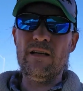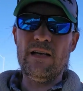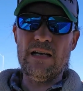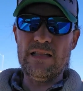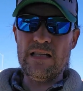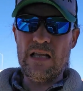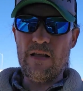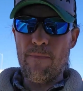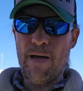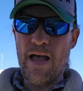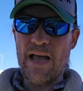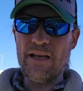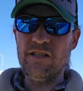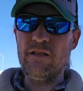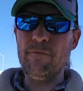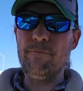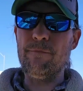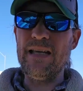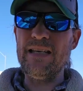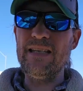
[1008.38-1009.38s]
and they passed
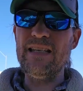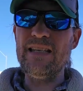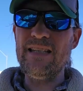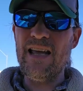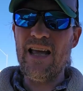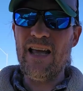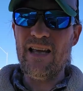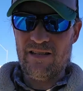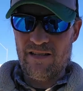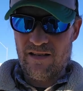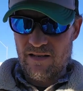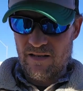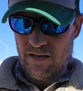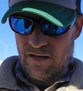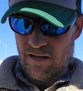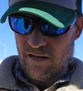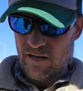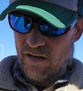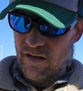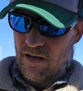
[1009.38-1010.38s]
the bendy test.
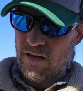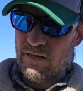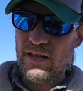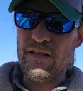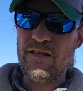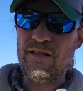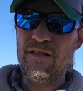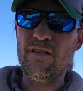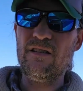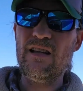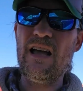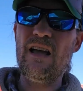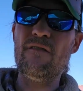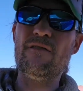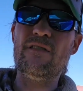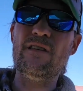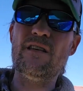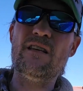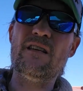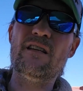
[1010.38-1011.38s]
They still have
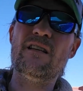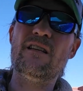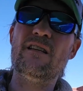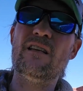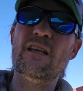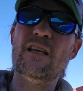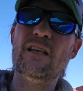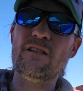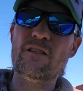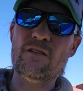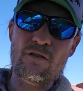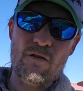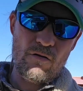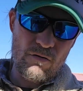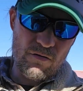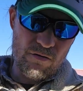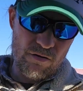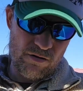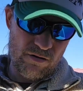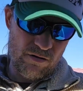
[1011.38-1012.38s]
the
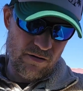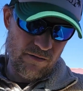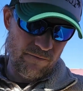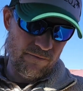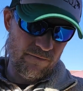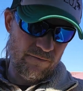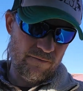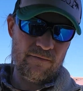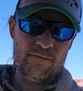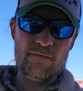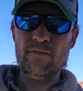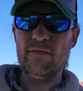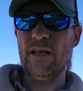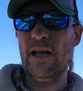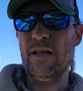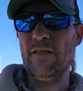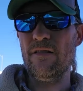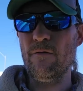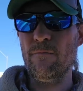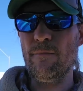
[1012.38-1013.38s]
insoles,
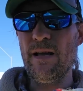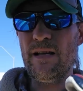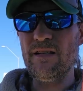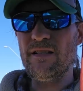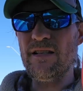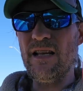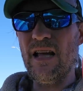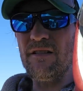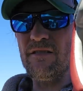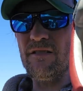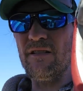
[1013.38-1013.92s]
and they're men's size